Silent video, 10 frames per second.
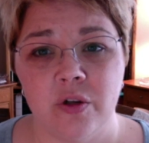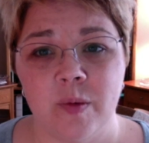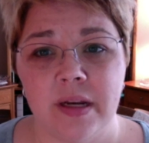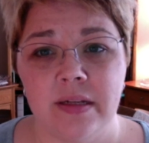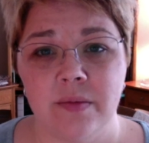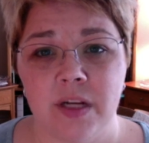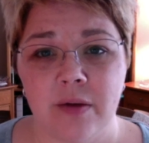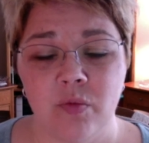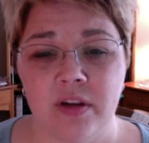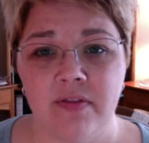spending some
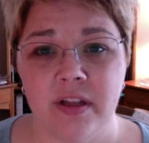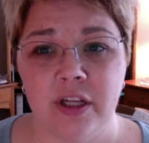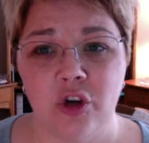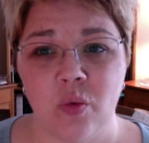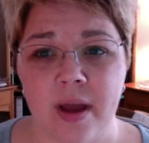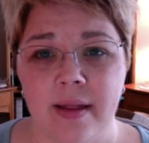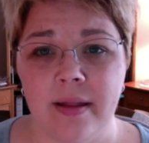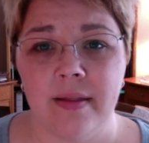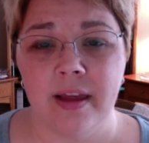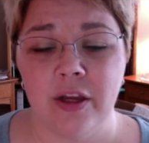time refilling your well,
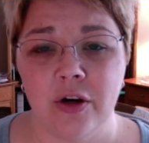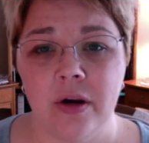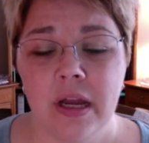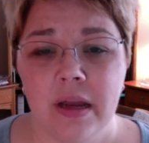and that you're